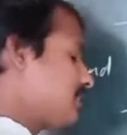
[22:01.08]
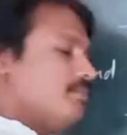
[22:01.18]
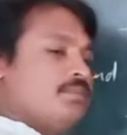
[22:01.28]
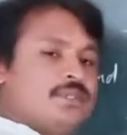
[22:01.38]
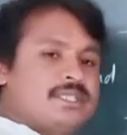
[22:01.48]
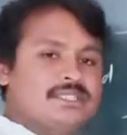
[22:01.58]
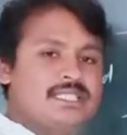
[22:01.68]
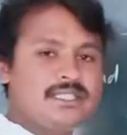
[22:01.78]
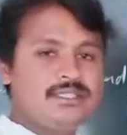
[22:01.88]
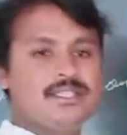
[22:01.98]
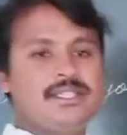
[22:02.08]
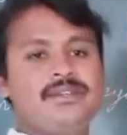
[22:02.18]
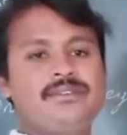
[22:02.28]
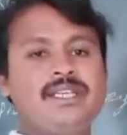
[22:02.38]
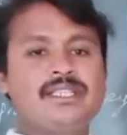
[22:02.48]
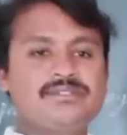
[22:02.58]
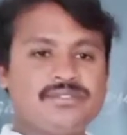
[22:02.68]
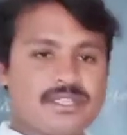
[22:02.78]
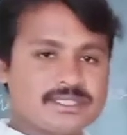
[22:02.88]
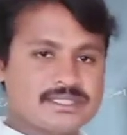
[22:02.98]
computers are very
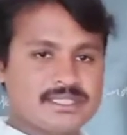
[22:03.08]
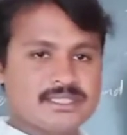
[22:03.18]
fast,